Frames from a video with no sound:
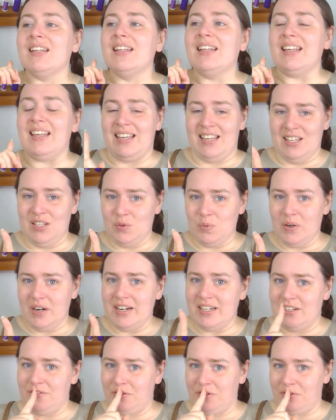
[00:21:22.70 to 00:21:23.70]
Here's where I
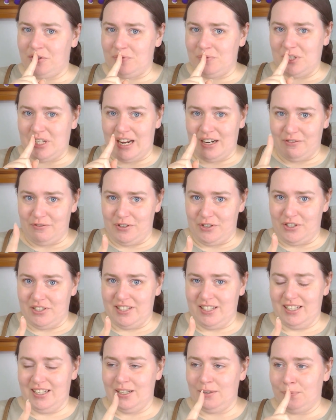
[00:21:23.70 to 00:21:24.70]
differ from
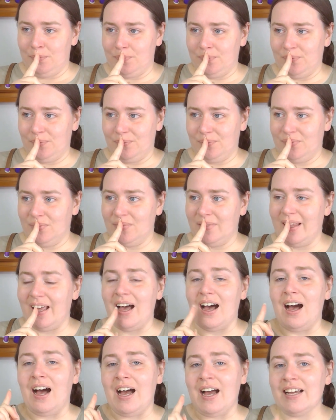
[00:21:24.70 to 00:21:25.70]
Shadiversity.
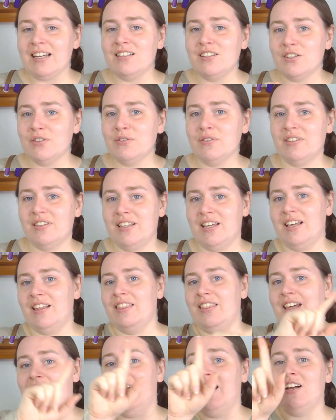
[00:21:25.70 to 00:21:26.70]
I don't think
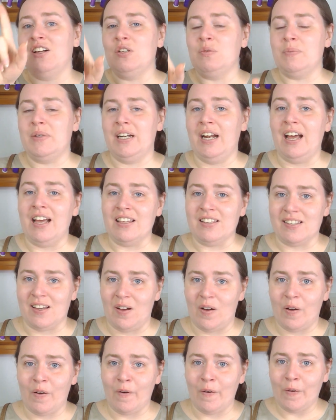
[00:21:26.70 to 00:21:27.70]
the helmet as a
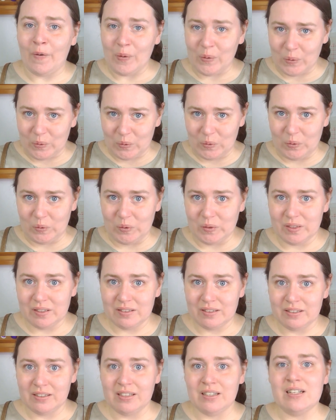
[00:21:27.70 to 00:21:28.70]
whole
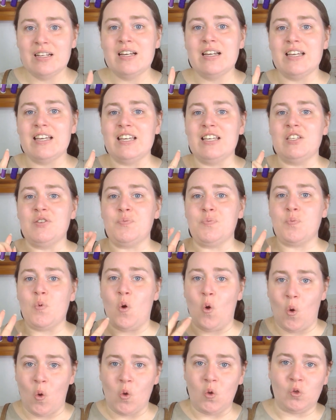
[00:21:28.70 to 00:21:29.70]
is
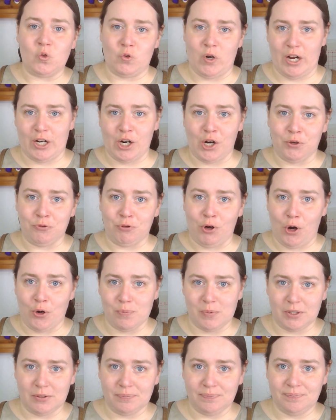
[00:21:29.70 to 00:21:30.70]
all
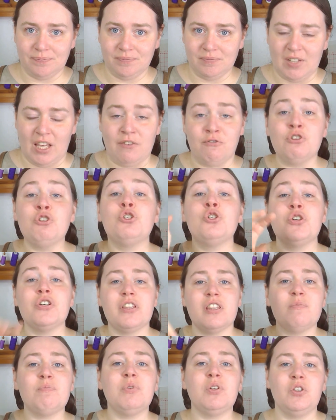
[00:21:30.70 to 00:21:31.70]
Greco-Roman. If you took
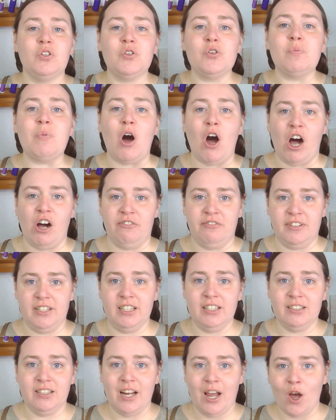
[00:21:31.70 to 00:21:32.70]
the plume off
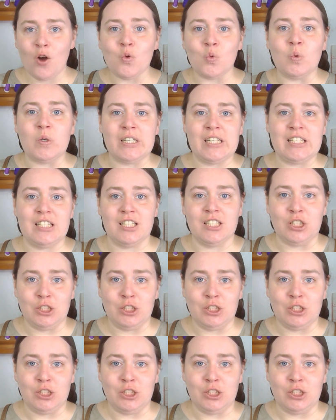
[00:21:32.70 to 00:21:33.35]
it, what does it